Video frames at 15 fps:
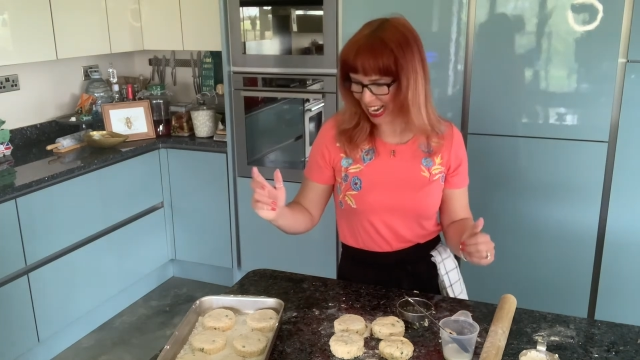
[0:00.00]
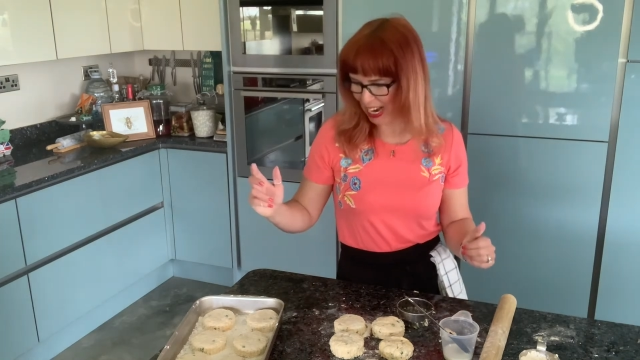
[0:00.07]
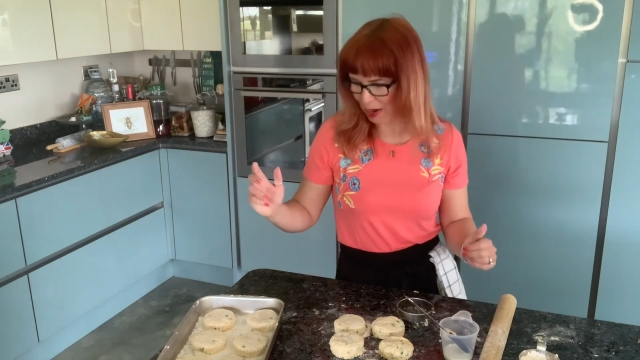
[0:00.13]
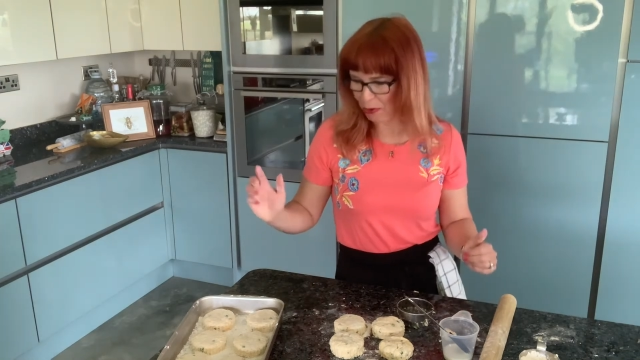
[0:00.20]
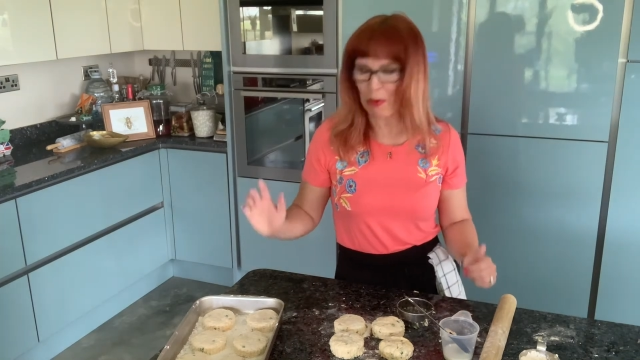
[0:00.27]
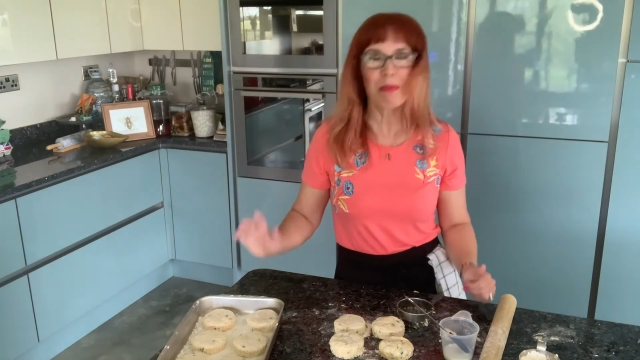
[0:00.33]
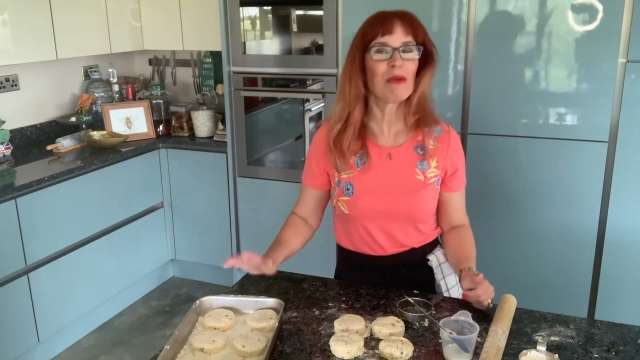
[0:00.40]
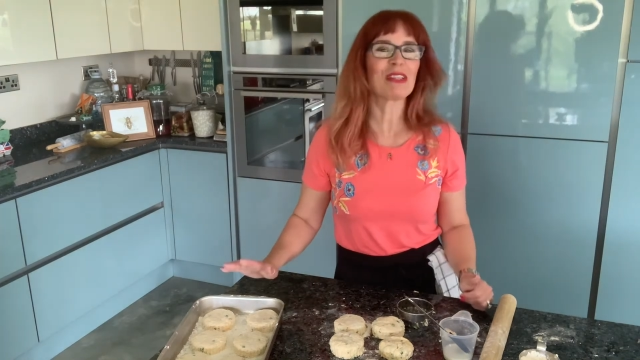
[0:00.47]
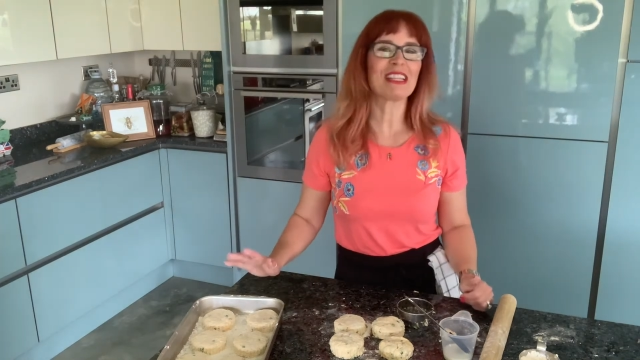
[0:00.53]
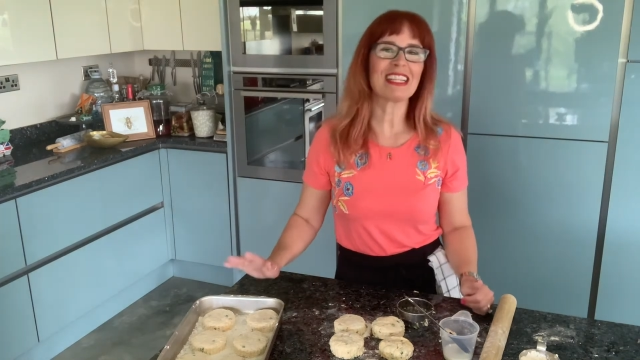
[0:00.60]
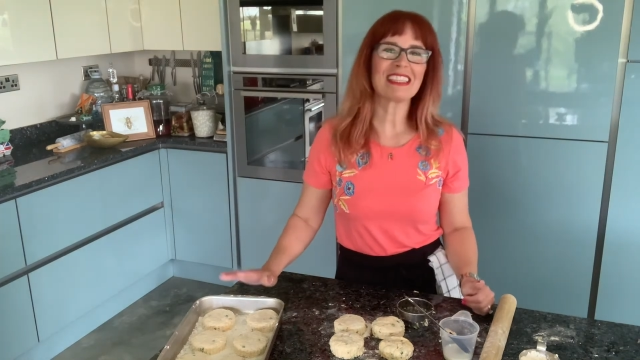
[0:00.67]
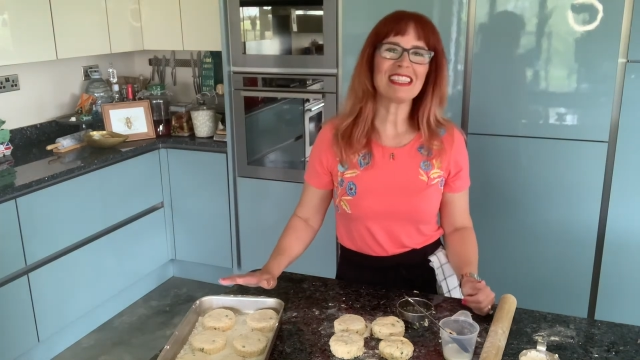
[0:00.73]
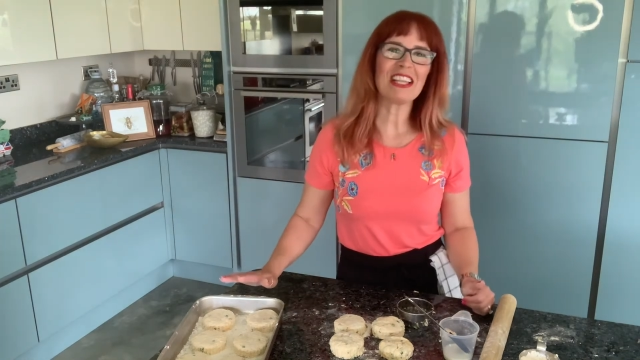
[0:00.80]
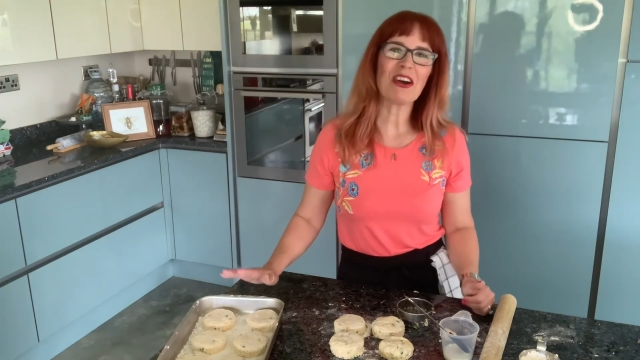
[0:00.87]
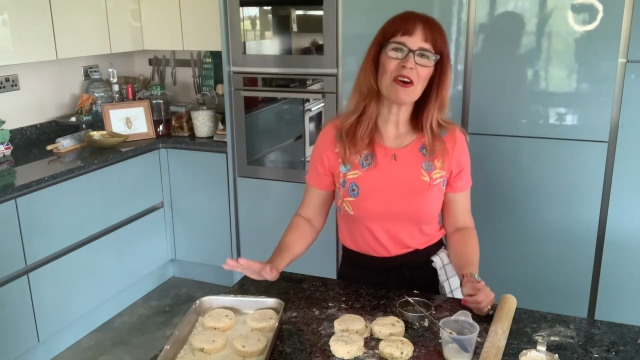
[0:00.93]
We put
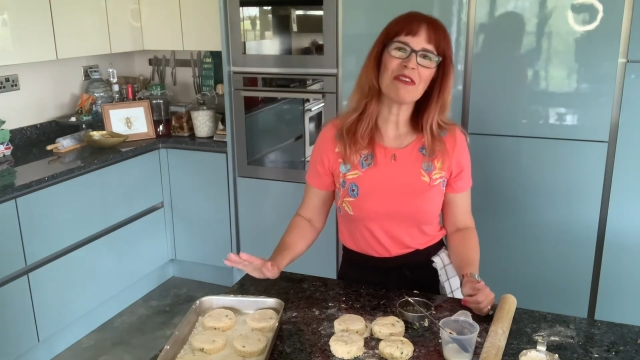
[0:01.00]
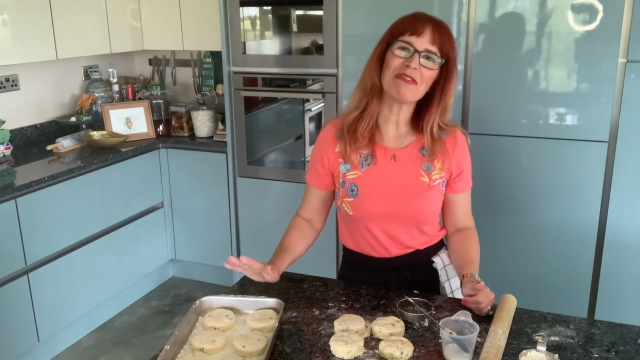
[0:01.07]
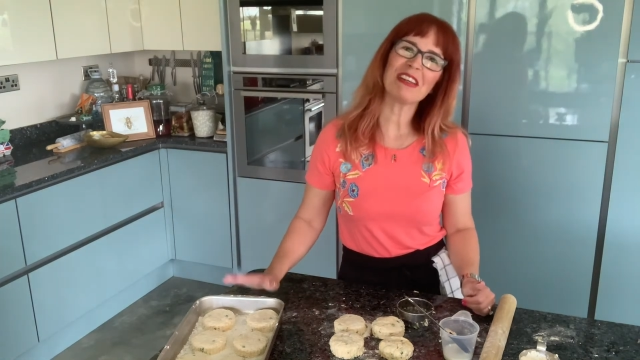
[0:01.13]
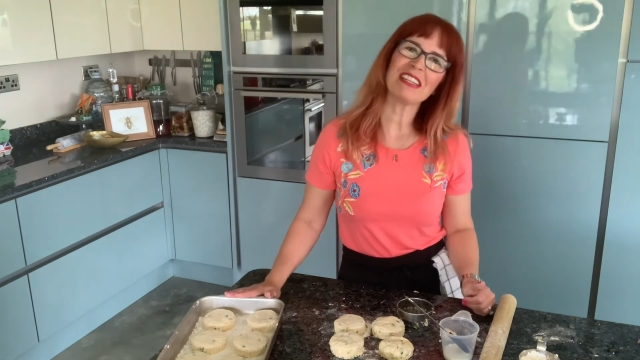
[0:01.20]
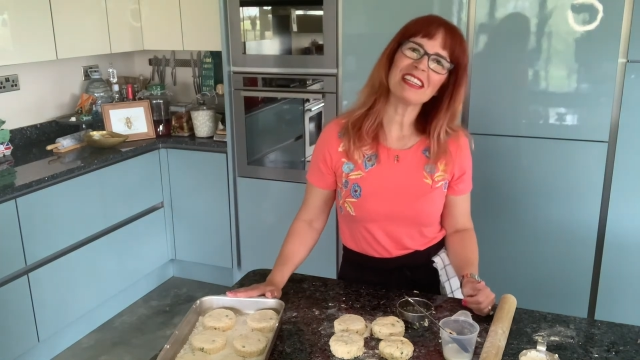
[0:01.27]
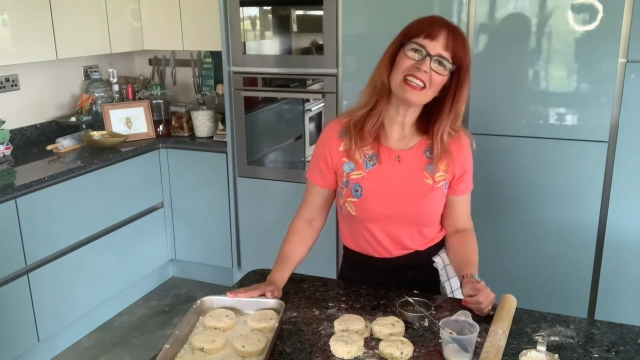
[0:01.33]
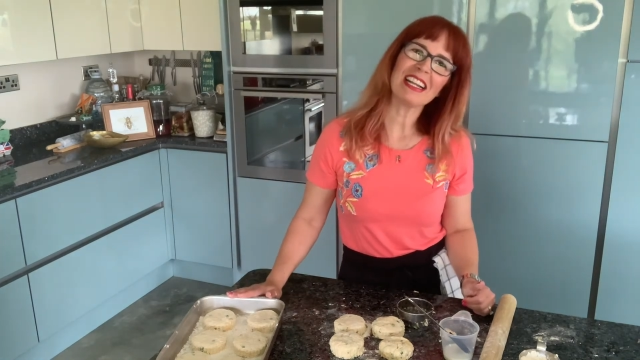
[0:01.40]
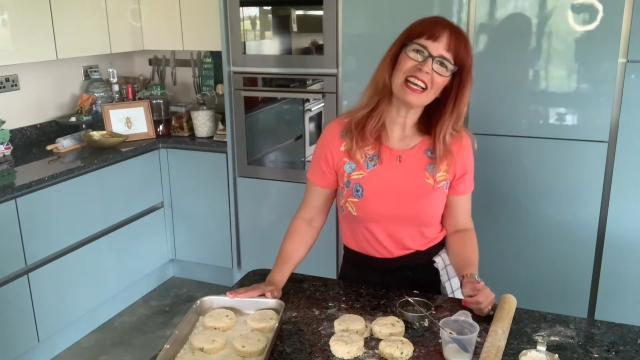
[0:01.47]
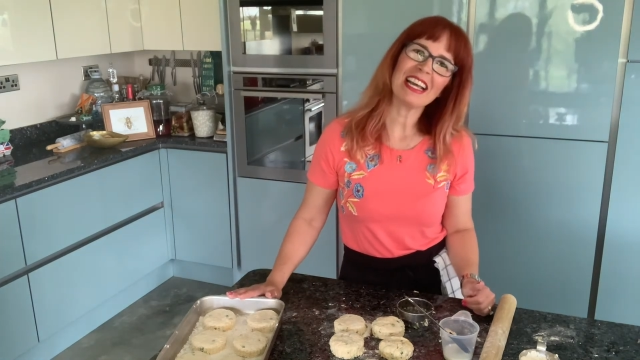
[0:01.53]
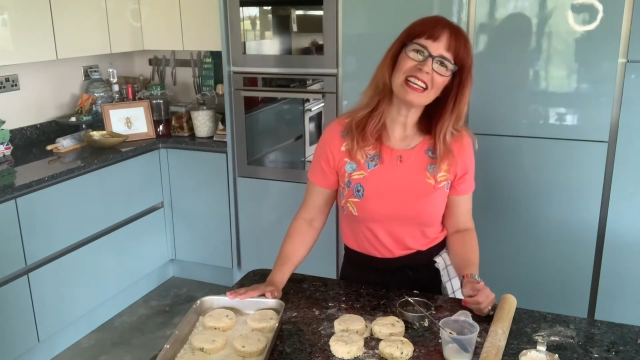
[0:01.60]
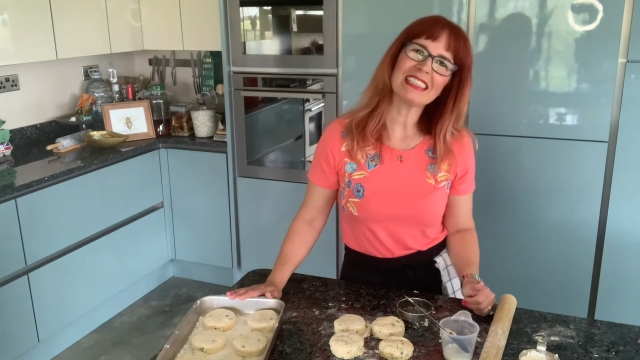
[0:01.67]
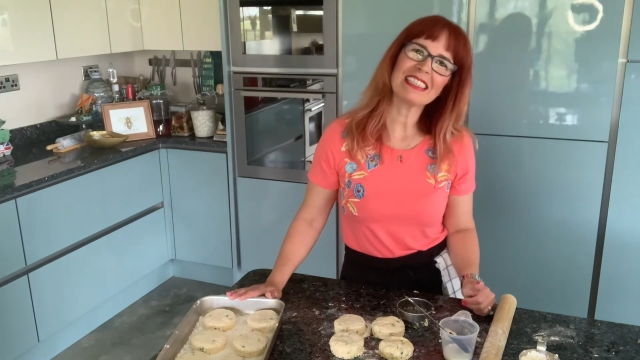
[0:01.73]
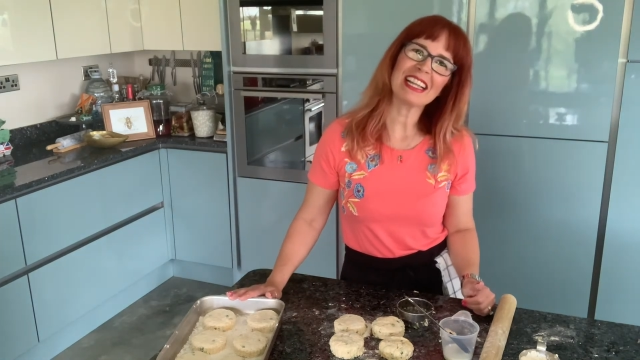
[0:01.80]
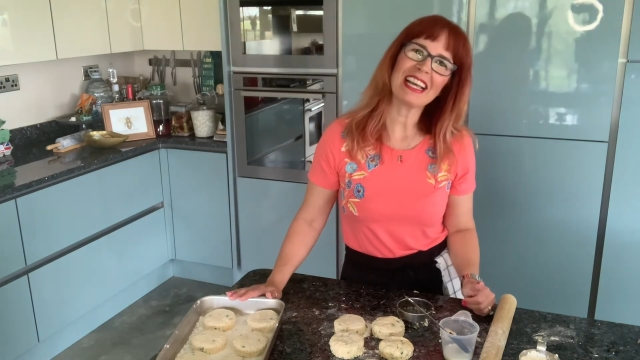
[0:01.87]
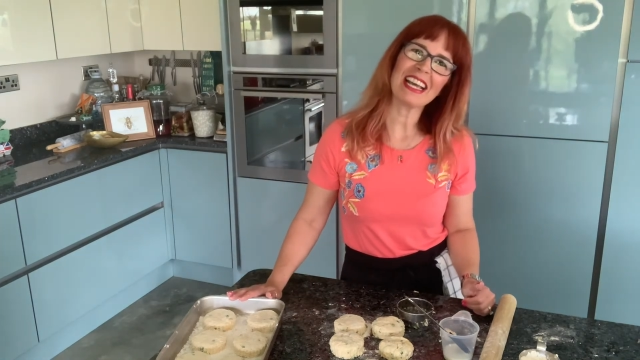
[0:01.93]
that in the oven
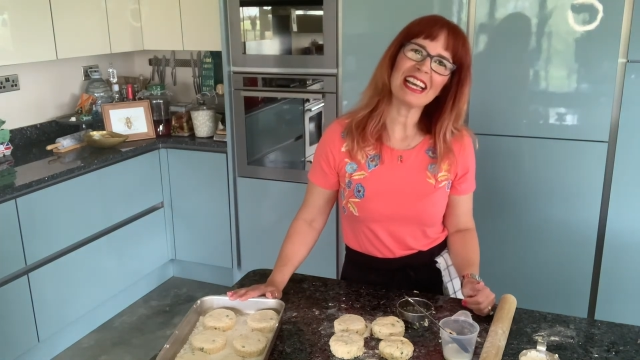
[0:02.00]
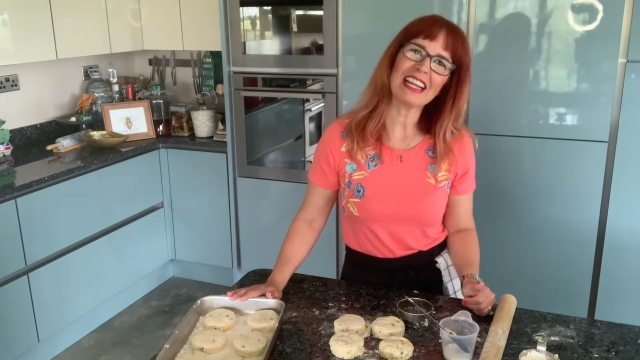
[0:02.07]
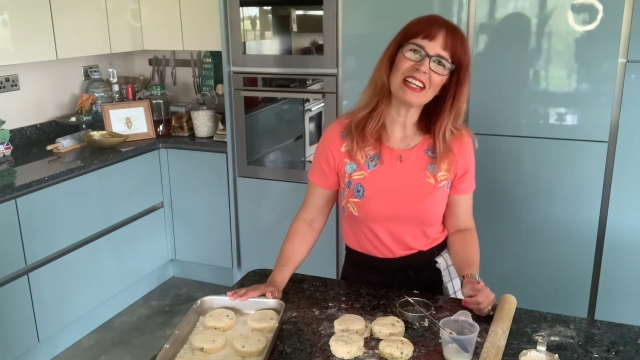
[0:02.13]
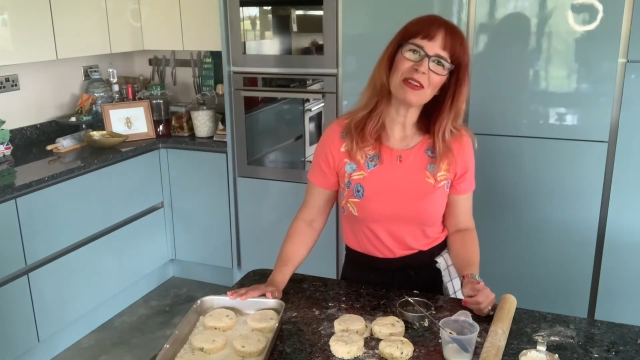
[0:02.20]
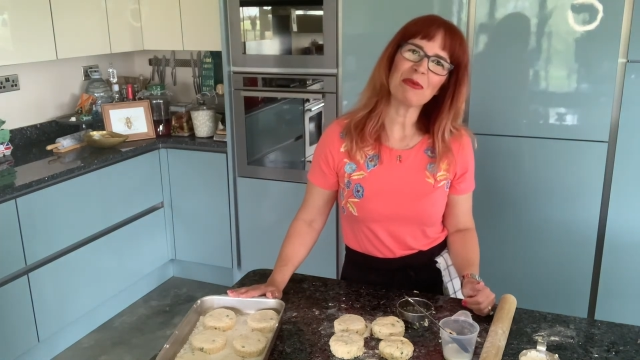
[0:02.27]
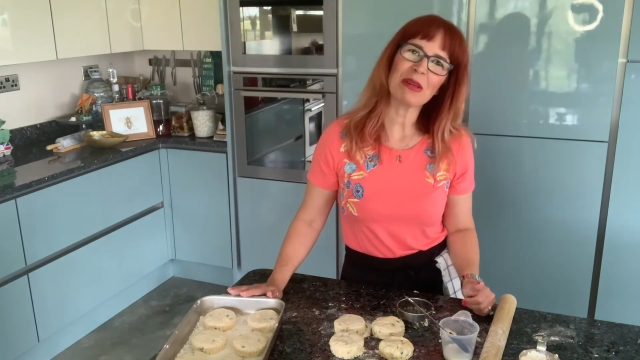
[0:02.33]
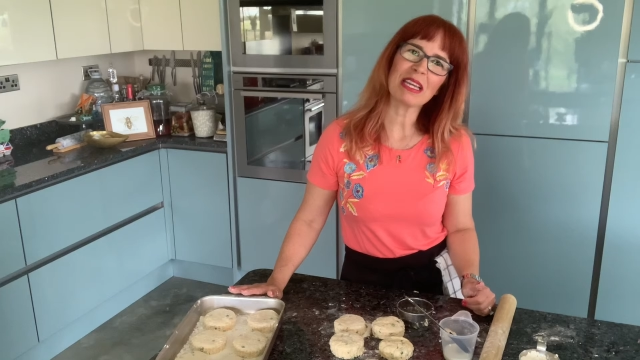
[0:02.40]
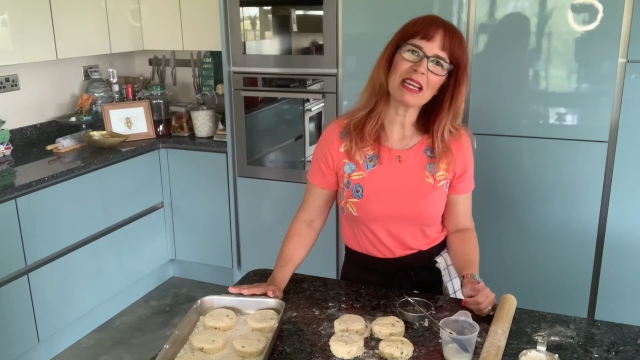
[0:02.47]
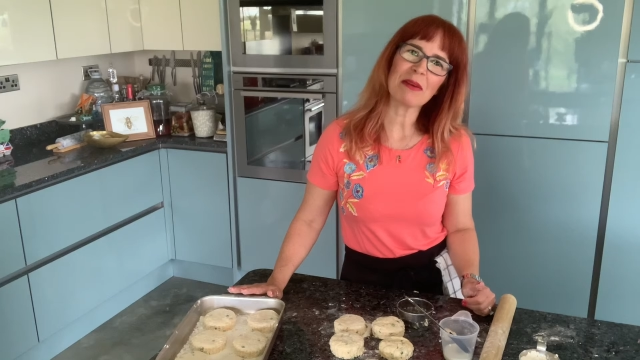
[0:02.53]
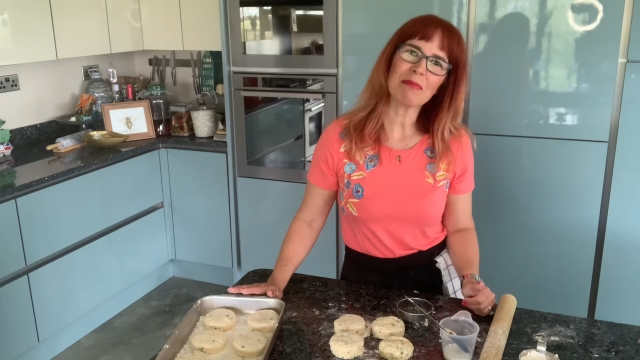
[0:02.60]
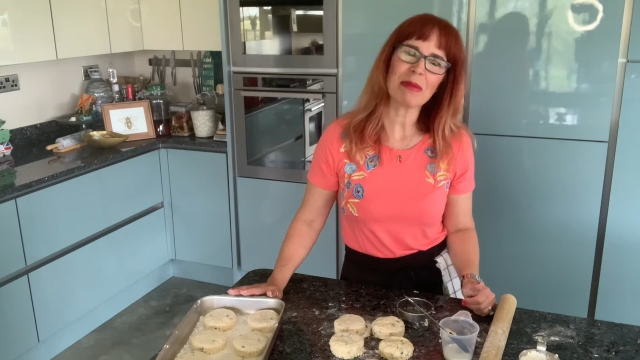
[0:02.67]
and then we come